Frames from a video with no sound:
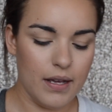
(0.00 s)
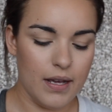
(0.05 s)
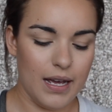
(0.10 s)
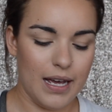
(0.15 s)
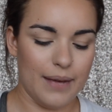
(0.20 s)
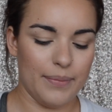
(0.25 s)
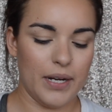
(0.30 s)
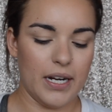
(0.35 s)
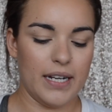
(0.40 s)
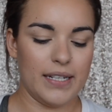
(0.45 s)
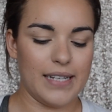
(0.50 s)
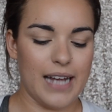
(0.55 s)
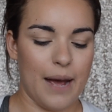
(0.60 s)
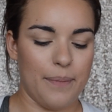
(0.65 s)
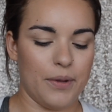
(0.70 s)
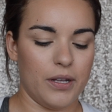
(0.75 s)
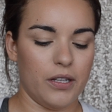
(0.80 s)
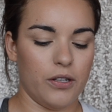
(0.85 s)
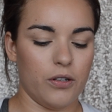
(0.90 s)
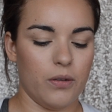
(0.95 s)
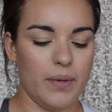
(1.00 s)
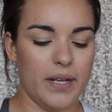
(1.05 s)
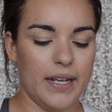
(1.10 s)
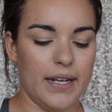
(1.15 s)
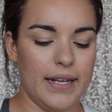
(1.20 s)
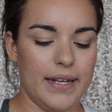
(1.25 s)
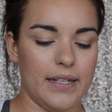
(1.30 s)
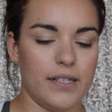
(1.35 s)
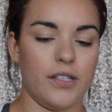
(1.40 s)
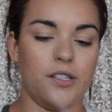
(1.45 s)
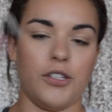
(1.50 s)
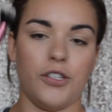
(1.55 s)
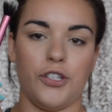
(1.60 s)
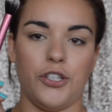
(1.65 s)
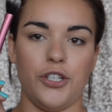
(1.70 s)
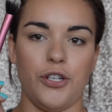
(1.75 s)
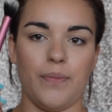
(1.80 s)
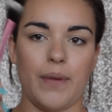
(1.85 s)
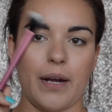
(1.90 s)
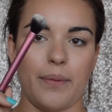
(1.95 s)
I'm going to tap a little bit
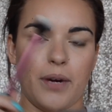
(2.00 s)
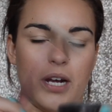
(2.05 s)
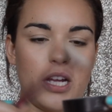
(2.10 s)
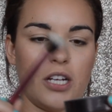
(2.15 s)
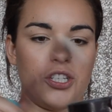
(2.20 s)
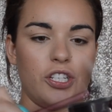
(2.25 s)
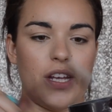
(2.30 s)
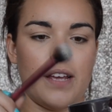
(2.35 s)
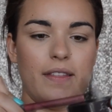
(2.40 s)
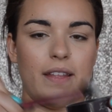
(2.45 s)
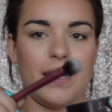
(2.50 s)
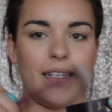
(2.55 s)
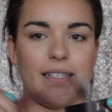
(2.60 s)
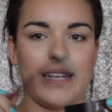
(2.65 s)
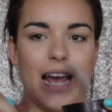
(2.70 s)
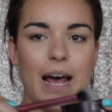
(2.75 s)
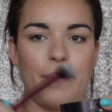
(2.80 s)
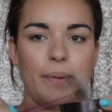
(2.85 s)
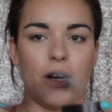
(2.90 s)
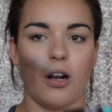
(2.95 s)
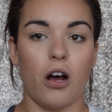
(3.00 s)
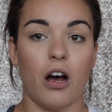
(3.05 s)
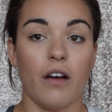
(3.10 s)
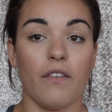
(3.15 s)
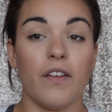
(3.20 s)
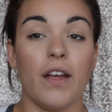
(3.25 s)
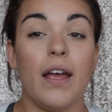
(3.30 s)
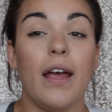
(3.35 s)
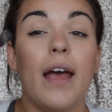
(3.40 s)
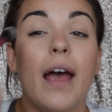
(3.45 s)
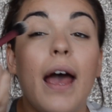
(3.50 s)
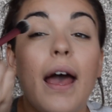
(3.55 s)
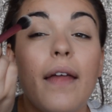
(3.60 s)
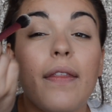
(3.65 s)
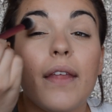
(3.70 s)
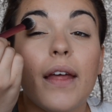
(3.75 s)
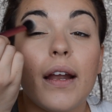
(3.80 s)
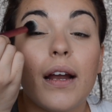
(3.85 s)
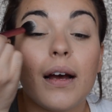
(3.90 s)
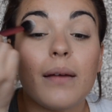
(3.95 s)
into my brush and then tap it off. And
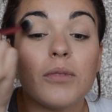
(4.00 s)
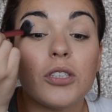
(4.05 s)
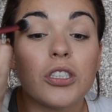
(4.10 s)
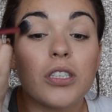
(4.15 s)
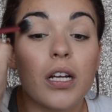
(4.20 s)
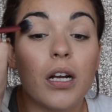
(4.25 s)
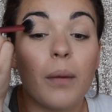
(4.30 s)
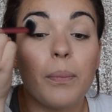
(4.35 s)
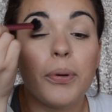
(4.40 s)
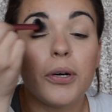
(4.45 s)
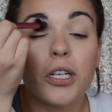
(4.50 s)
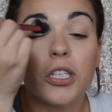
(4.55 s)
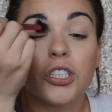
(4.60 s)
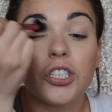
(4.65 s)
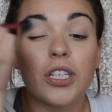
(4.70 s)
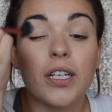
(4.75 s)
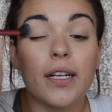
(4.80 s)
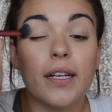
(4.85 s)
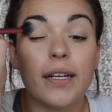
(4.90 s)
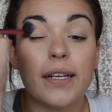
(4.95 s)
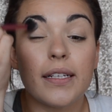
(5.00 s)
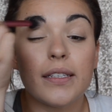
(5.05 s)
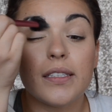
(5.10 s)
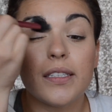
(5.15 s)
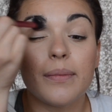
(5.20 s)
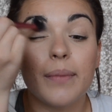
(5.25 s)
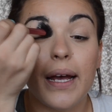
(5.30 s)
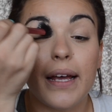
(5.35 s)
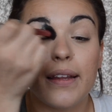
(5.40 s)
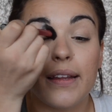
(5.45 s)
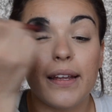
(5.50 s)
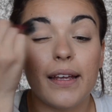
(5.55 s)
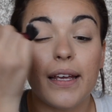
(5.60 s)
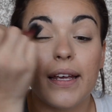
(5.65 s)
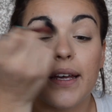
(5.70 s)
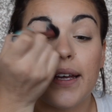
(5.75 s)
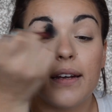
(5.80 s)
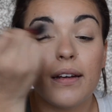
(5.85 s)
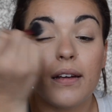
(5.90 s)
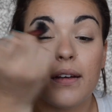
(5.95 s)
then I'm just going to push it into my
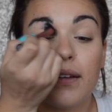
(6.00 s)
lid